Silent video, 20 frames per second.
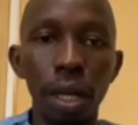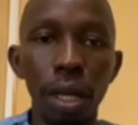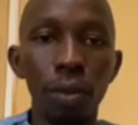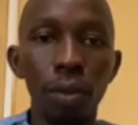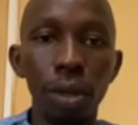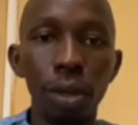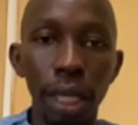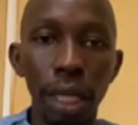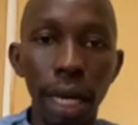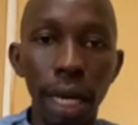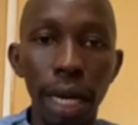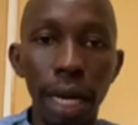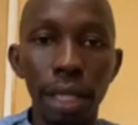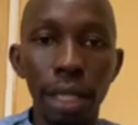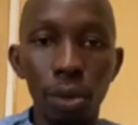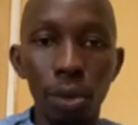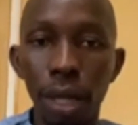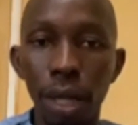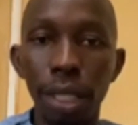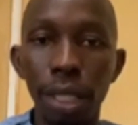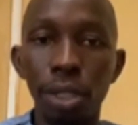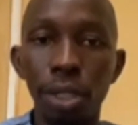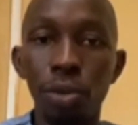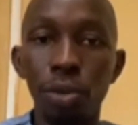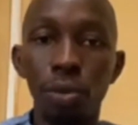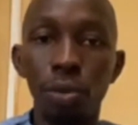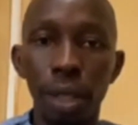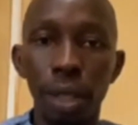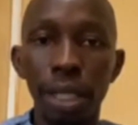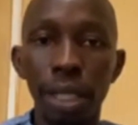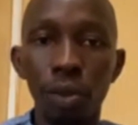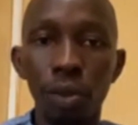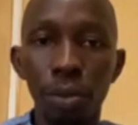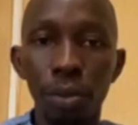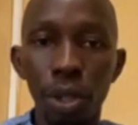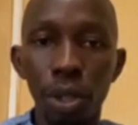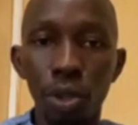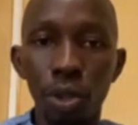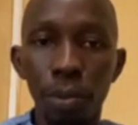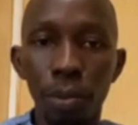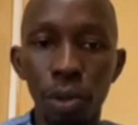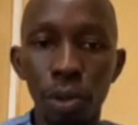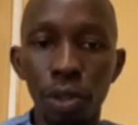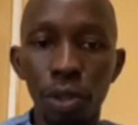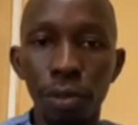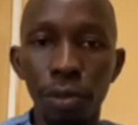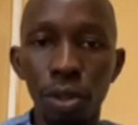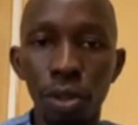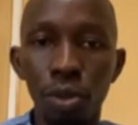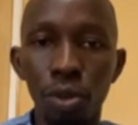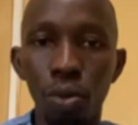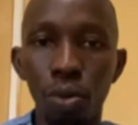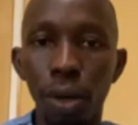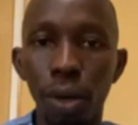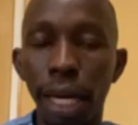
We actually do it we be supposed for do.